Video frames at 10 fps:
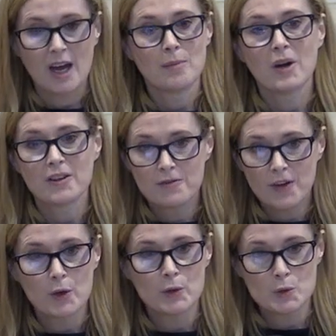and my
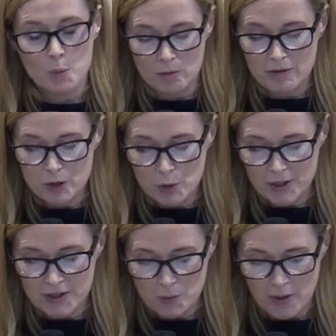foes will
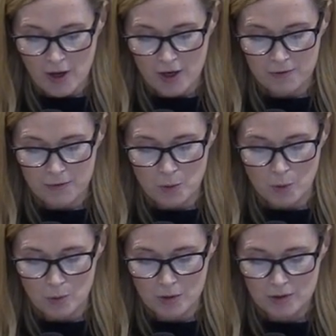rejoice when I fall.